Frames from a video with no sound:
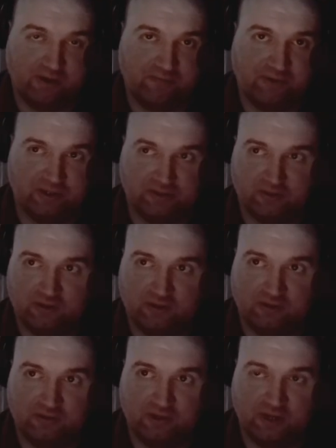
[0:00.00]
Basically,
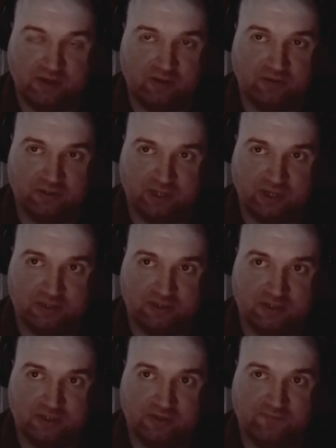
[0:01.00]
he goes against
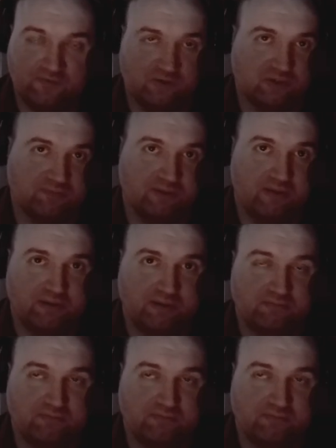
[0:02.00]
the First Amendment